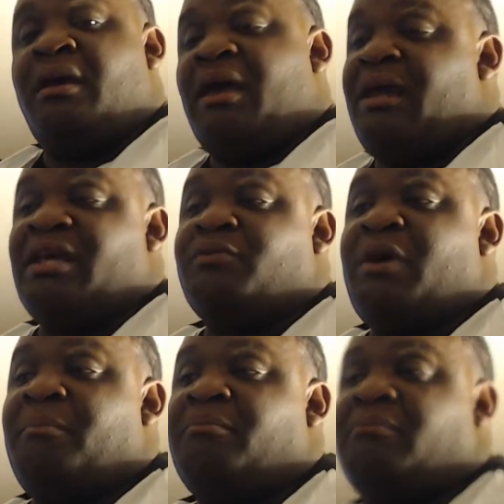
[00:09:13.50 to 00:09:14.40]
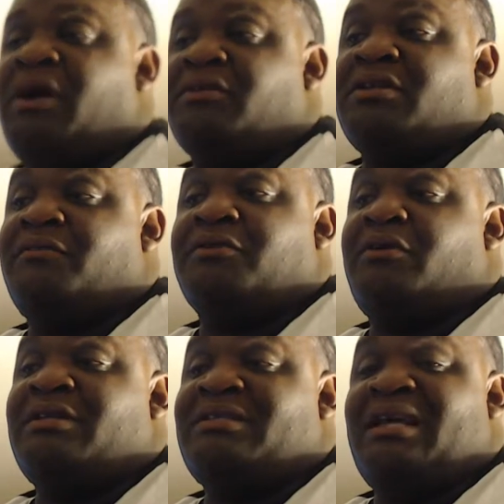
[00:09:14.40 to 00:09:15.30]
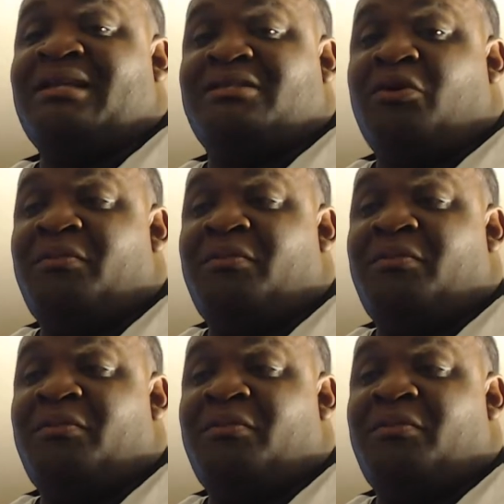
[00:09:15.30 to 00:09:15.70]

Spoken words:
And that's why Microsoft is only selling so